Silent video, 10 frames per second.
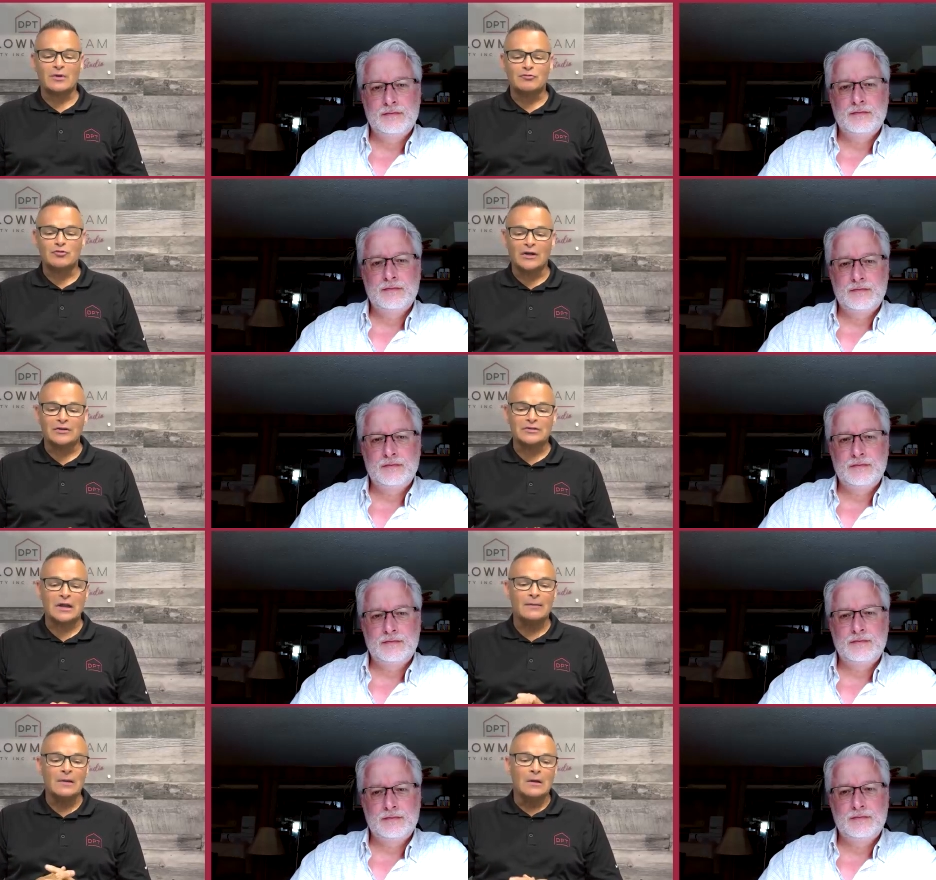Speaker 1: trying to
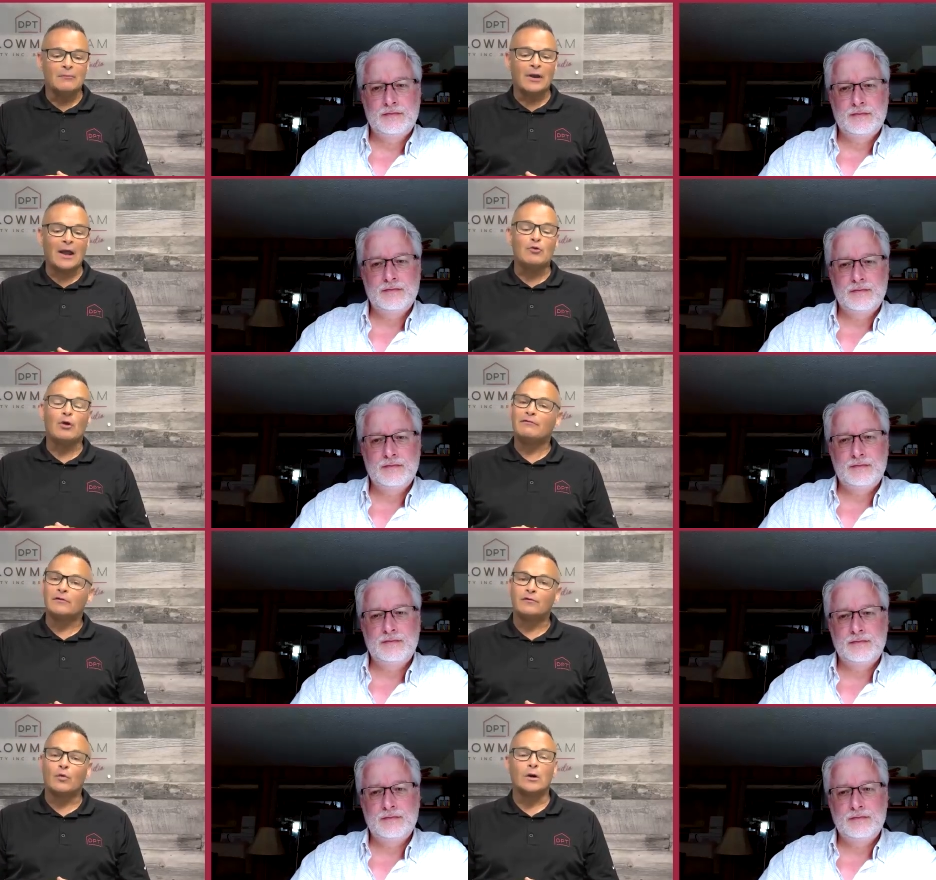say. But I'm grateful
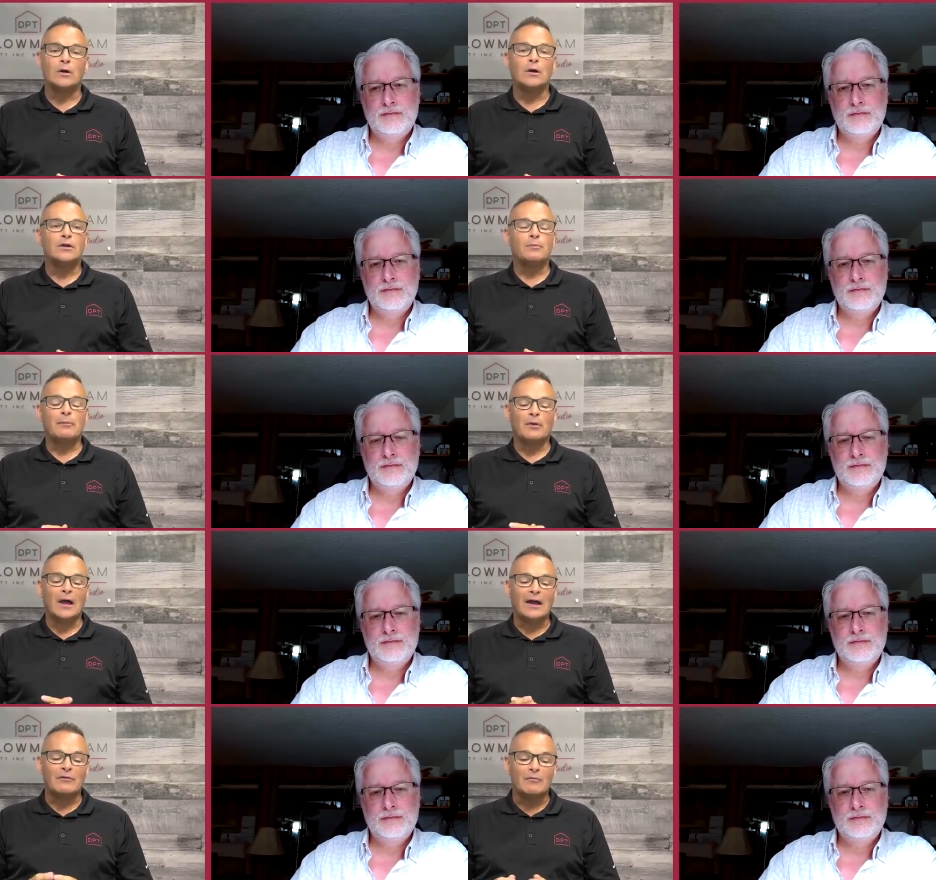mm-hmm. for the people I
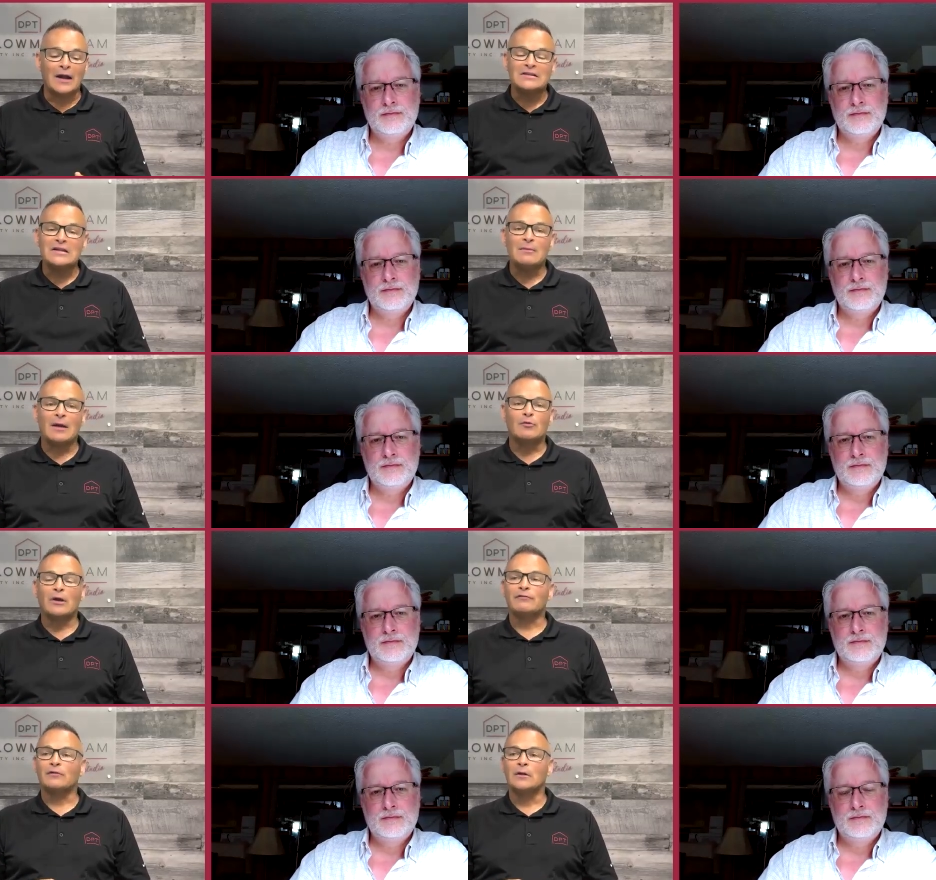have on my team. I'm
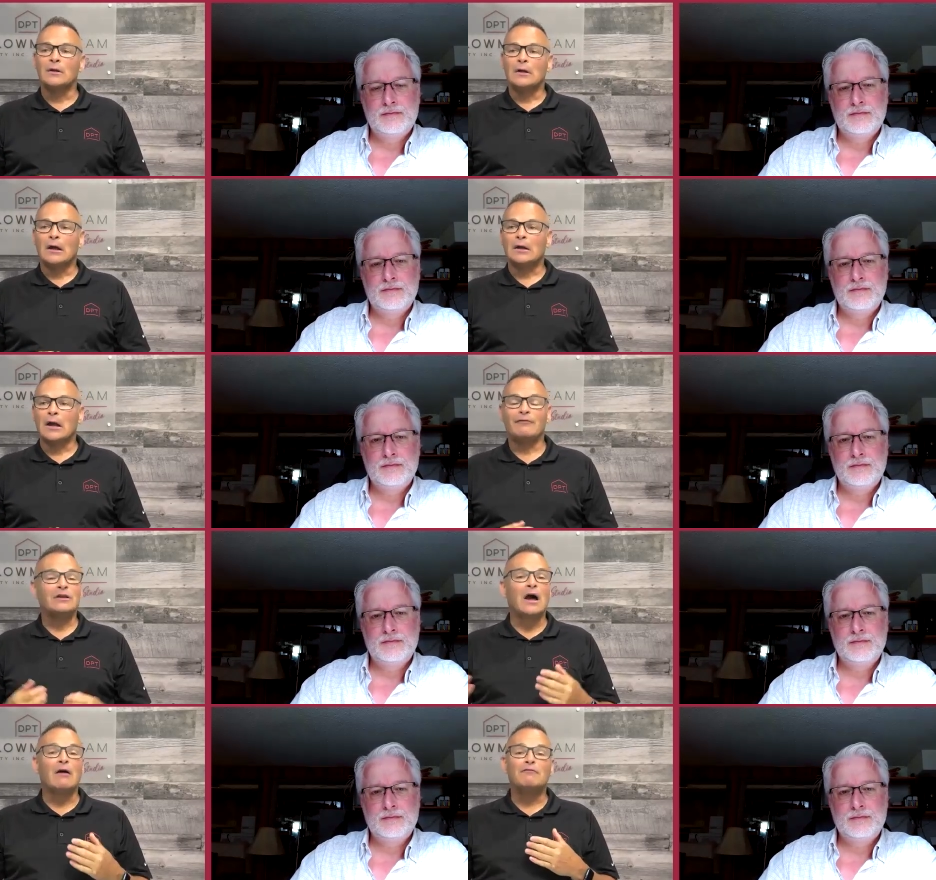grateful, uh, having
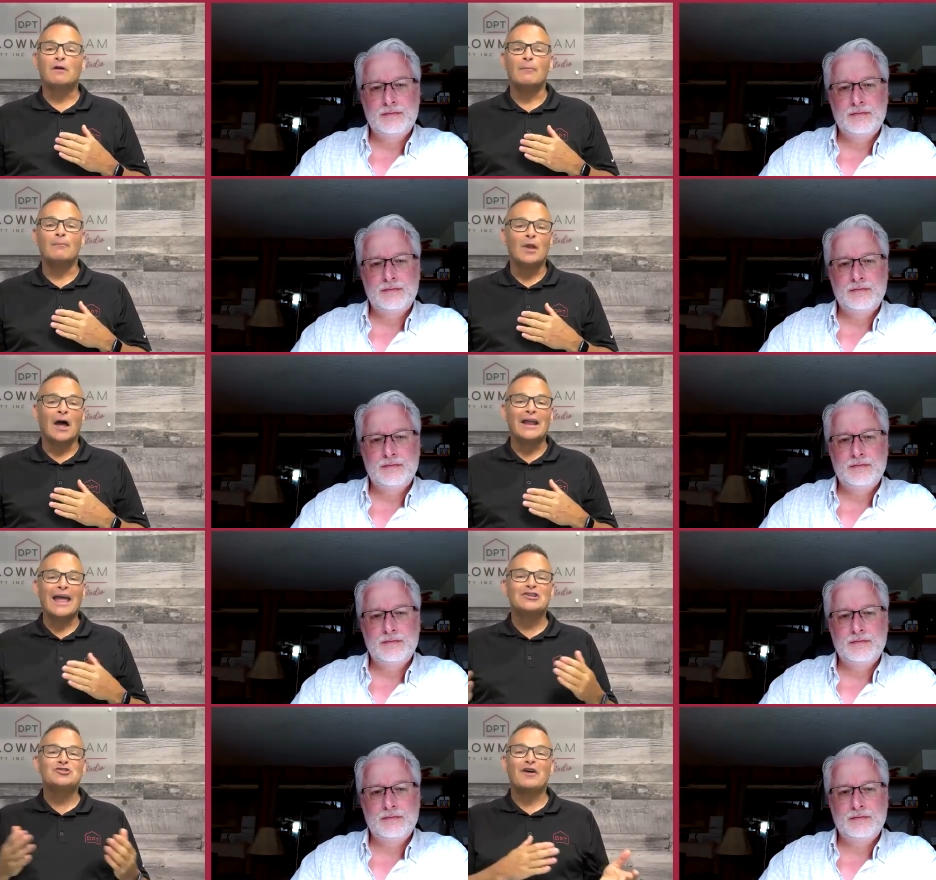come from an
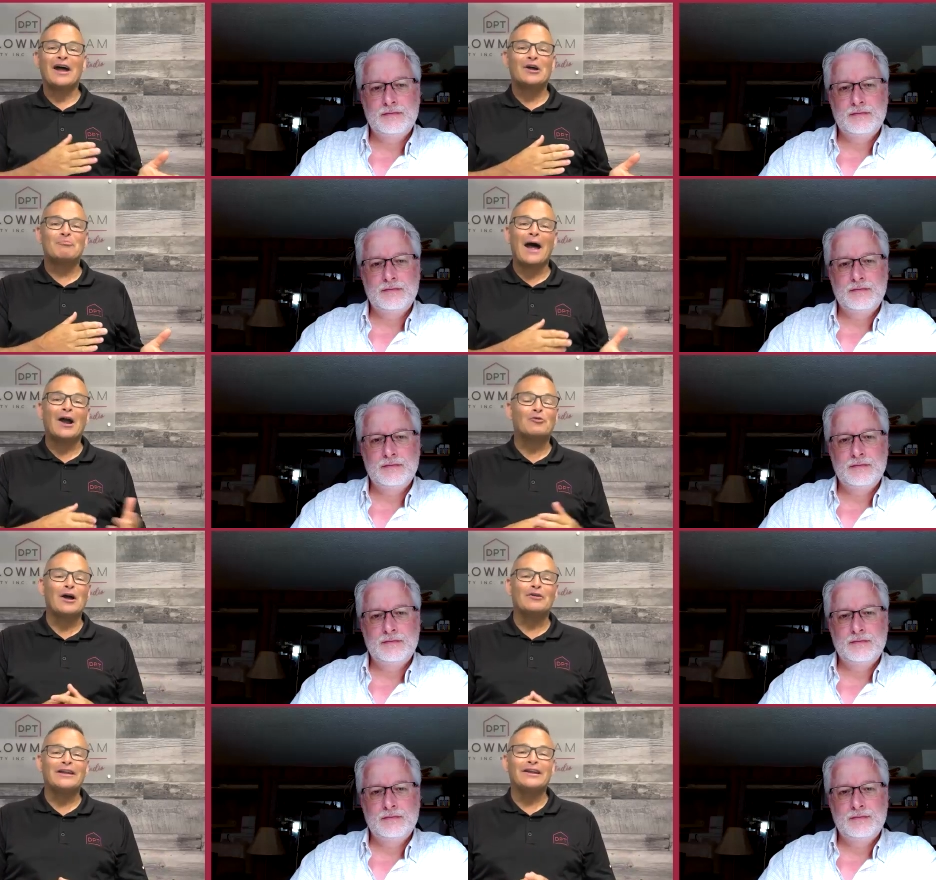HVAC
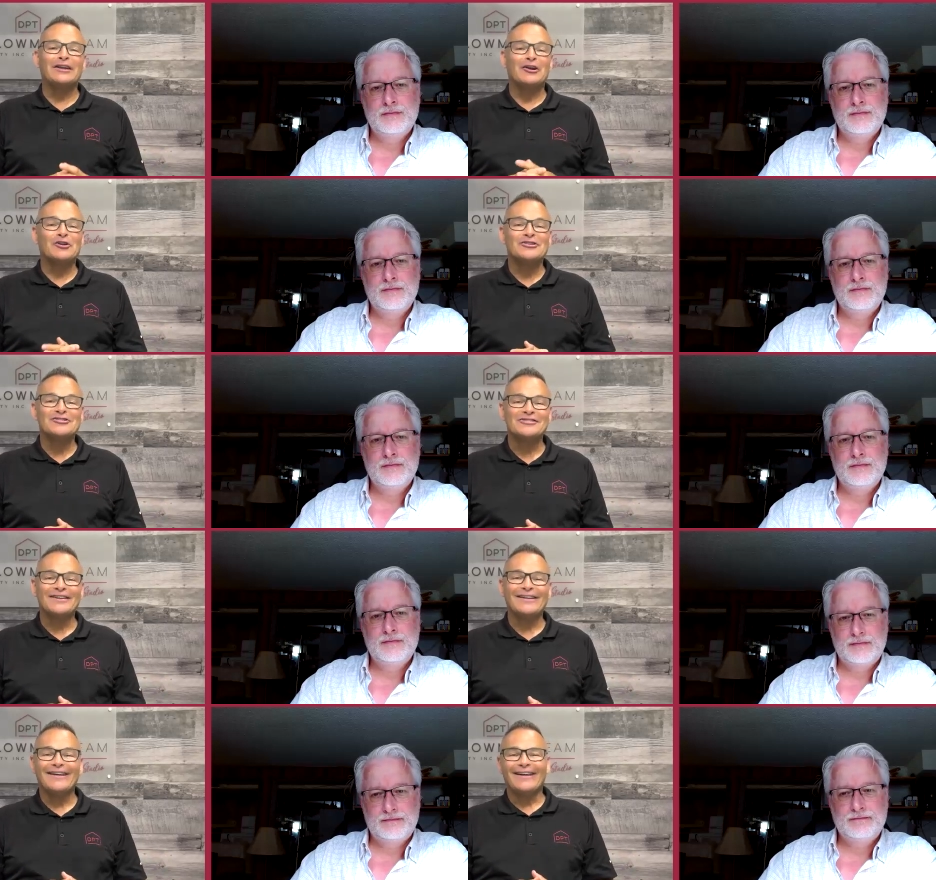background, heating and air conditioning.